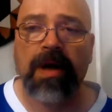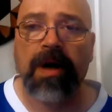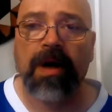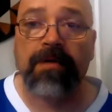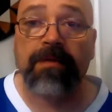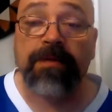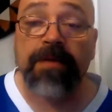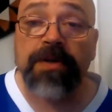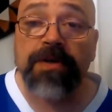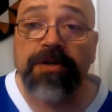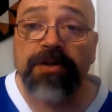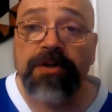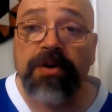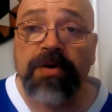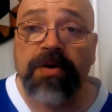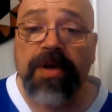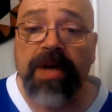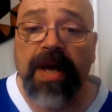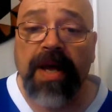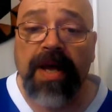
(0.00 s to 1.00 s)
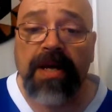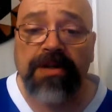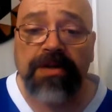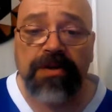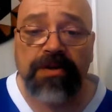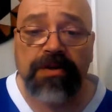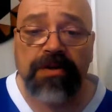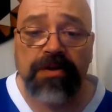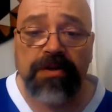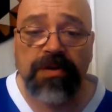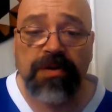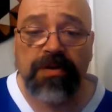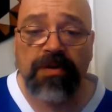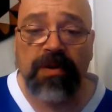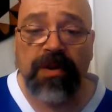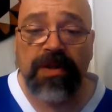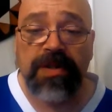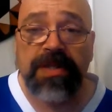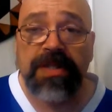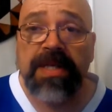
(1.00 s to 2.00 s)
Our first story has to do
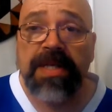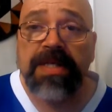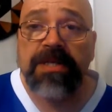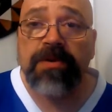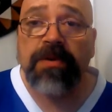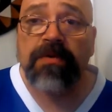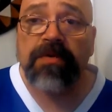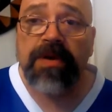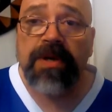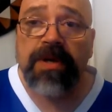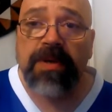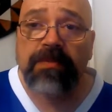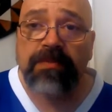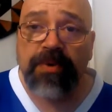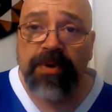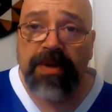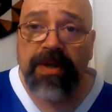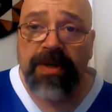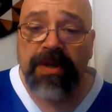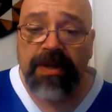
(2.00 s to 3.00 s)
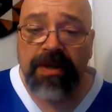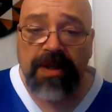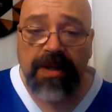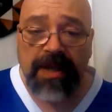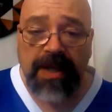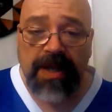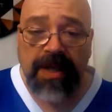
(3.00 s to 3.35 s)
with, it's over in Britain.